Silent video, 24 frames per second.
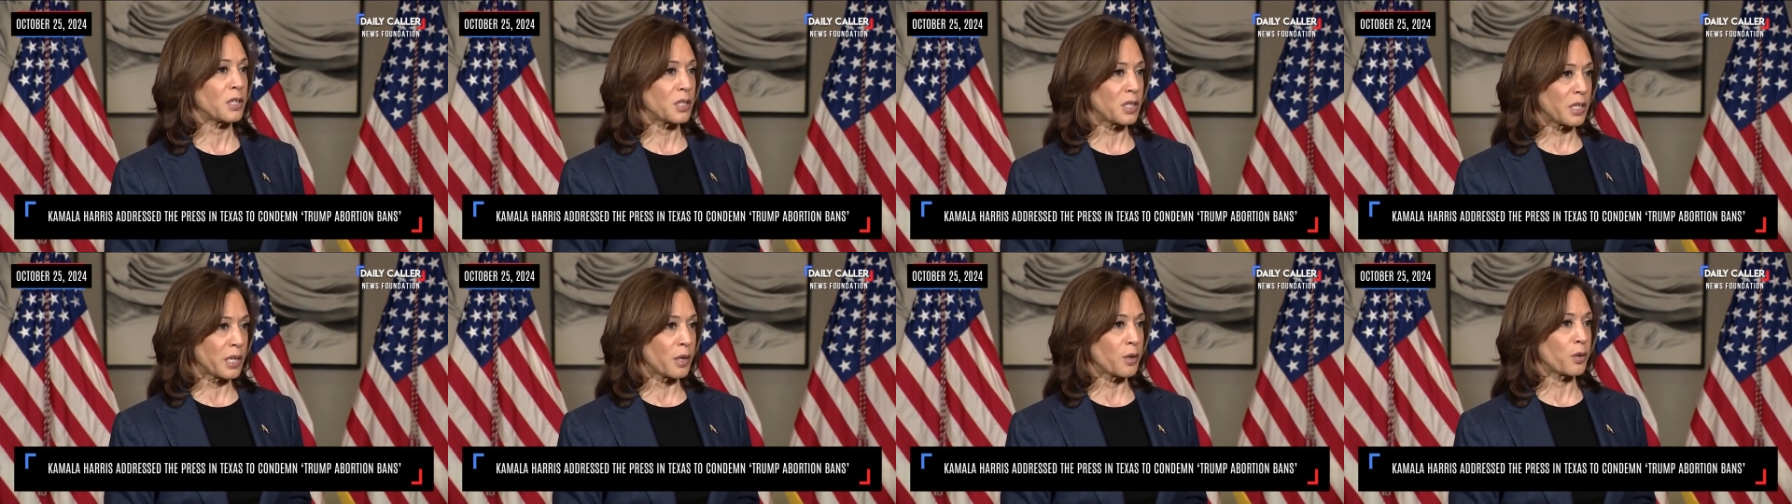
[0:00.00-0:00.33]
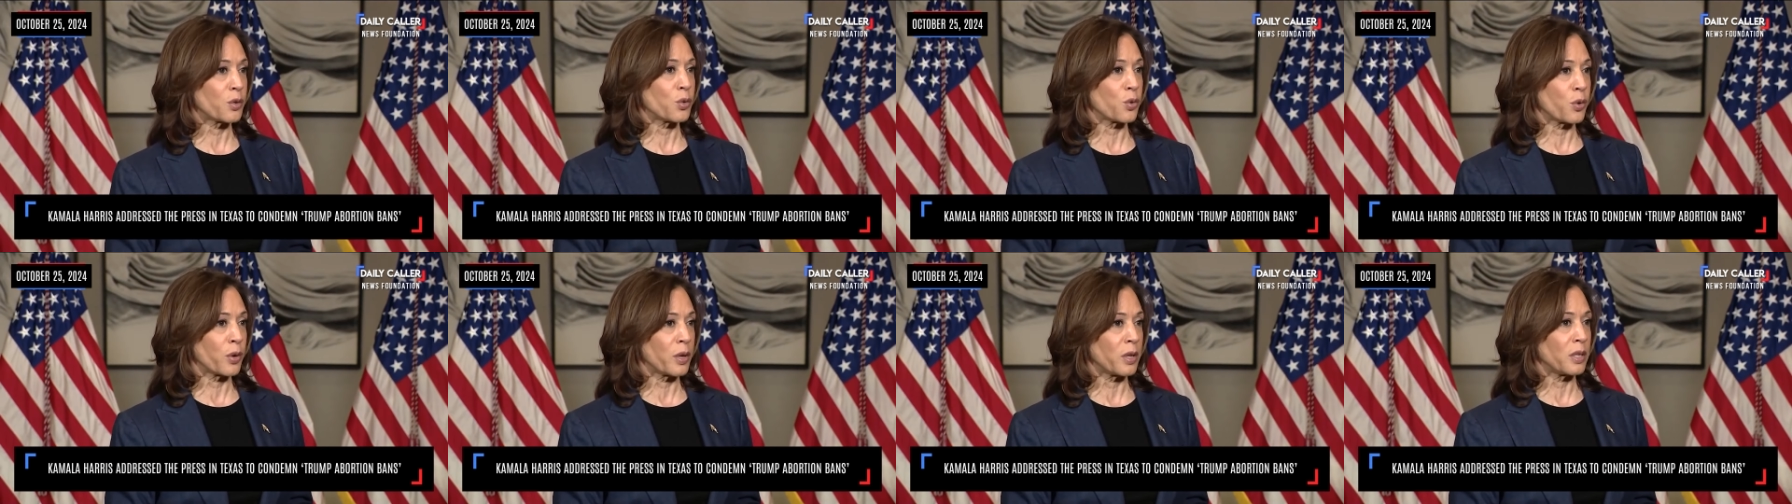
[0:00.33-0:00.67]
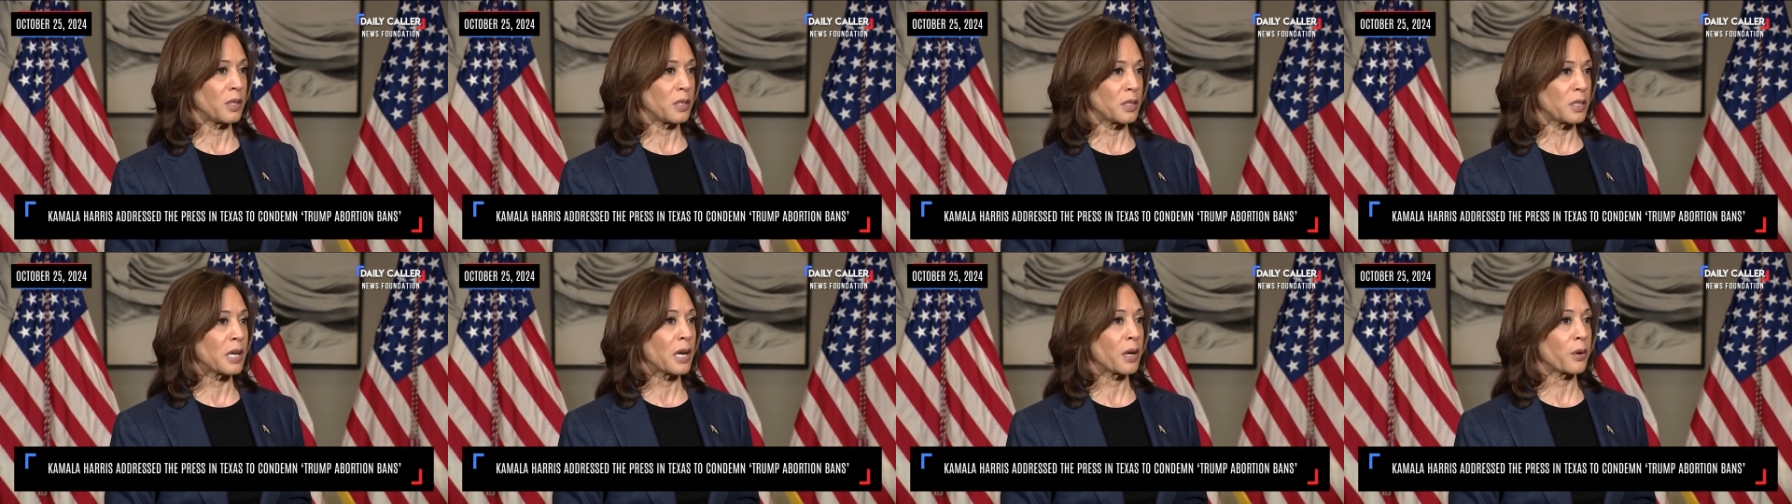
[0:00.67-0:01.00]
and territorial
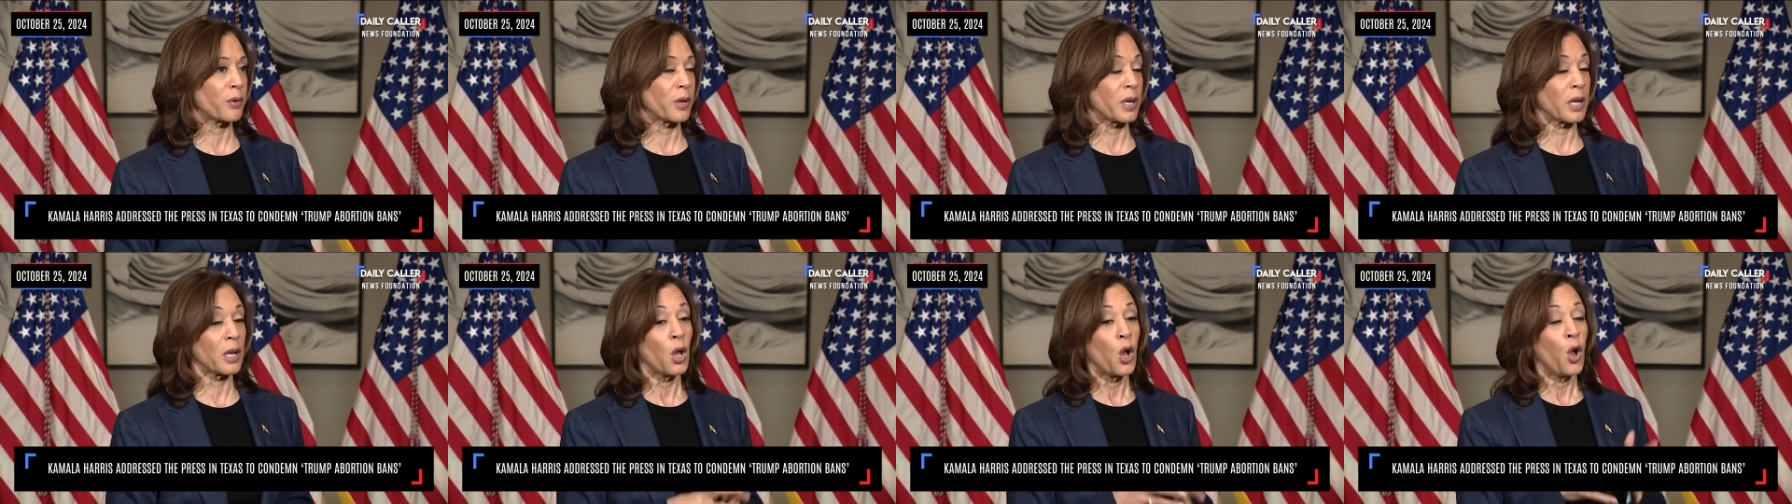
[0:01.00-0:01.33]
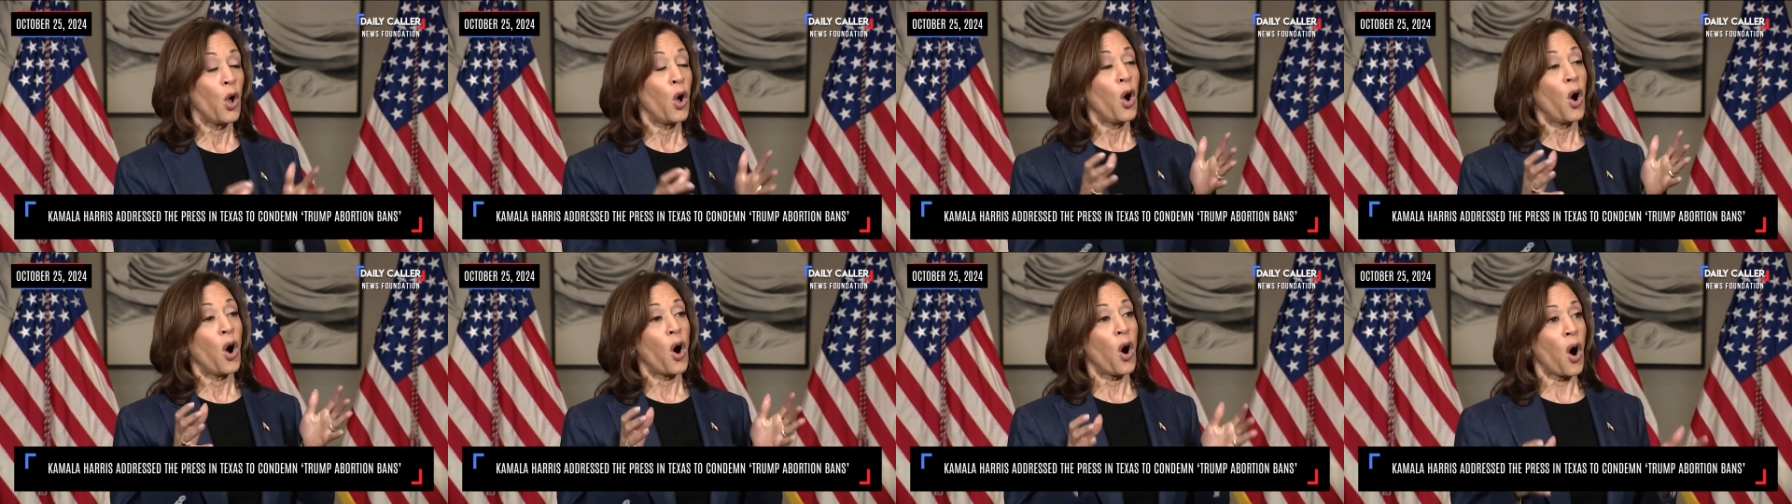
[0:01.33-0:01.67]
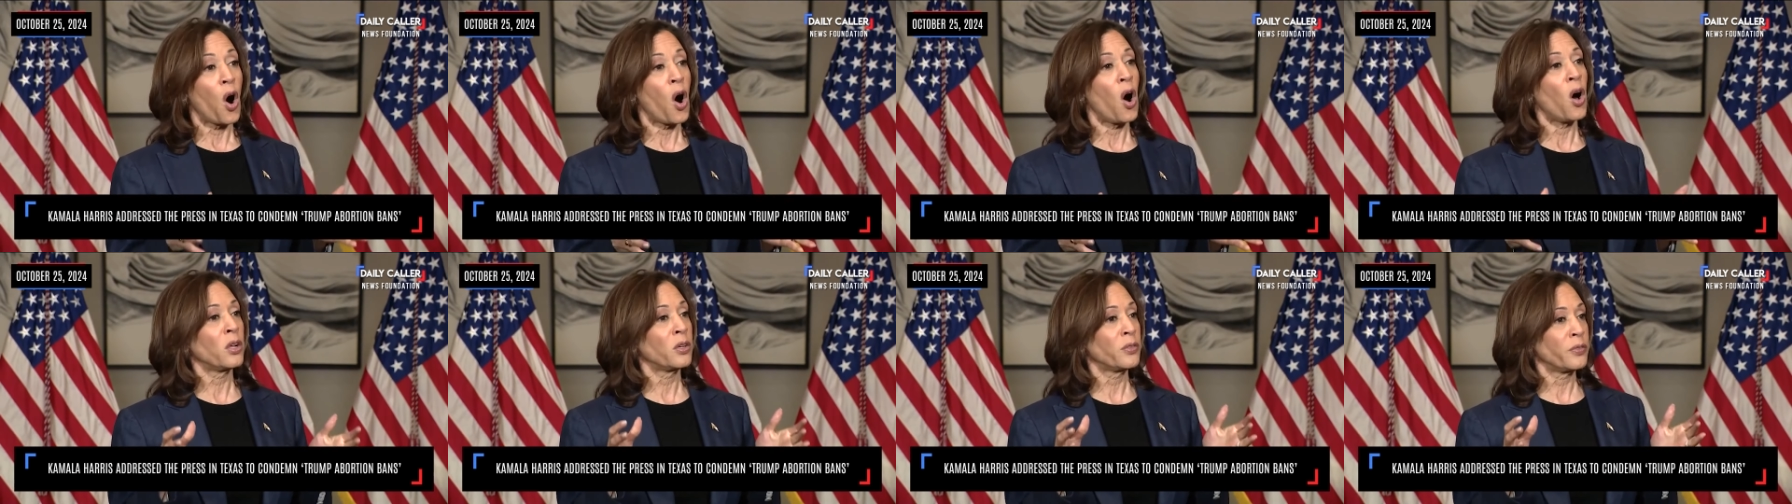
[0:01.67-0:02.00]
integrity.
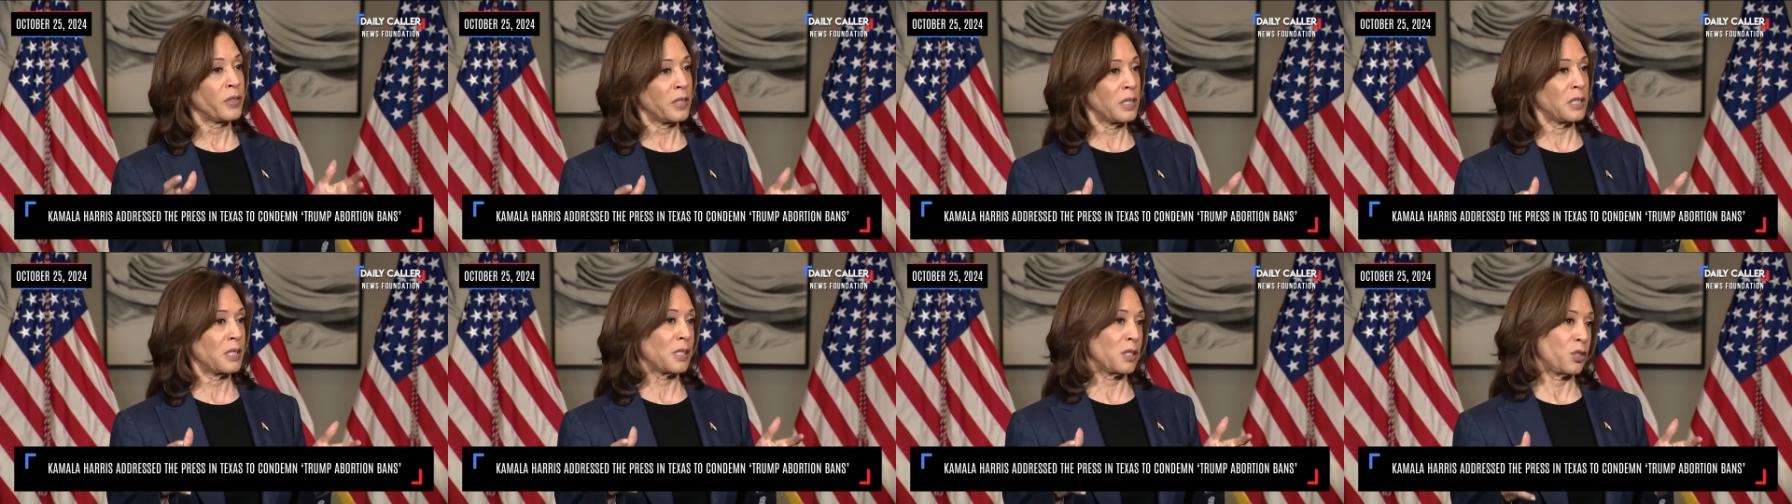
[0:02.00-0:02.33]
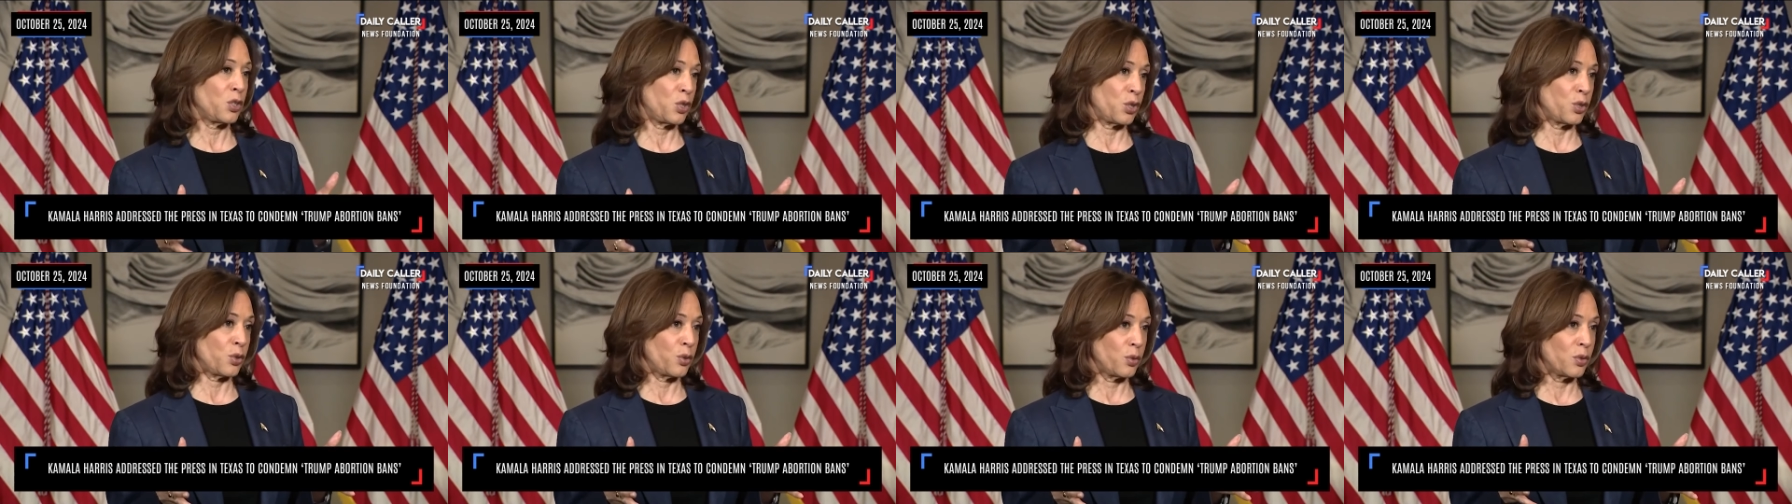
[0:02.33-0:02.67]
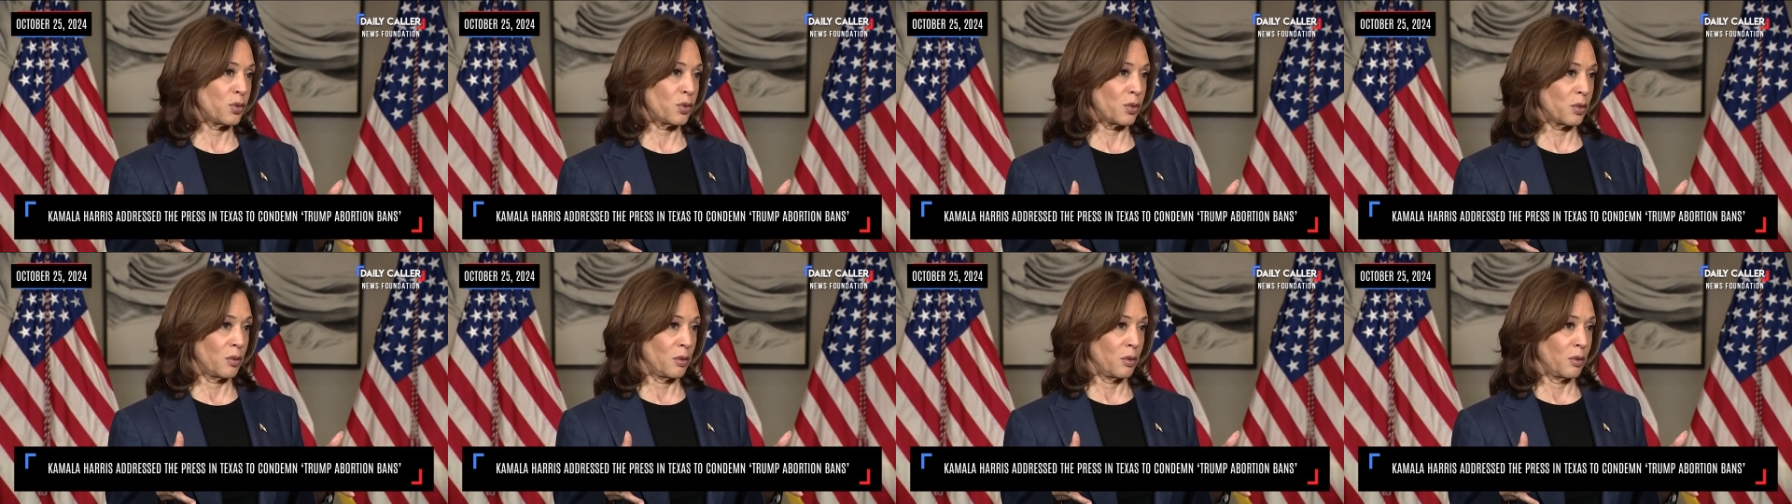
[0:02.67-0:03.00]
All of these
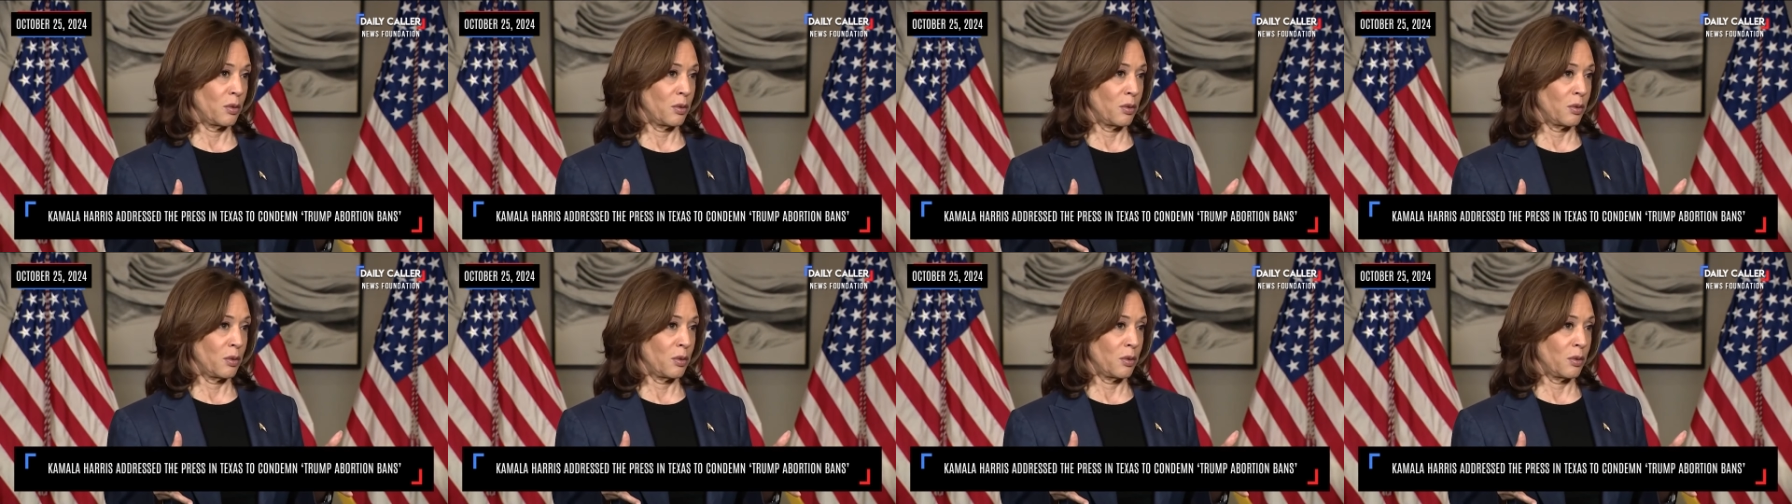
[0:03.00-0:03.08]
issues